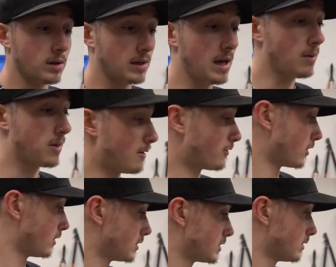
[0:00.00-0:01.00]
yeah, without
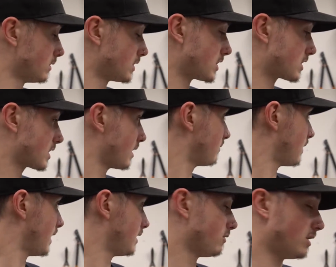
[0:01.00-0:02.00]
further ado, let's just get
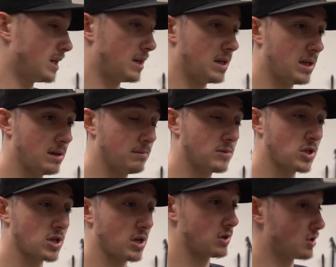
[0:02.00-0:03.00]
right into it. I'm
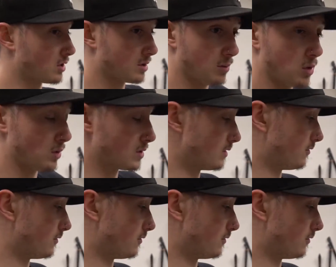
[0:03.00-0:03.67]
just gonna drill some holes in the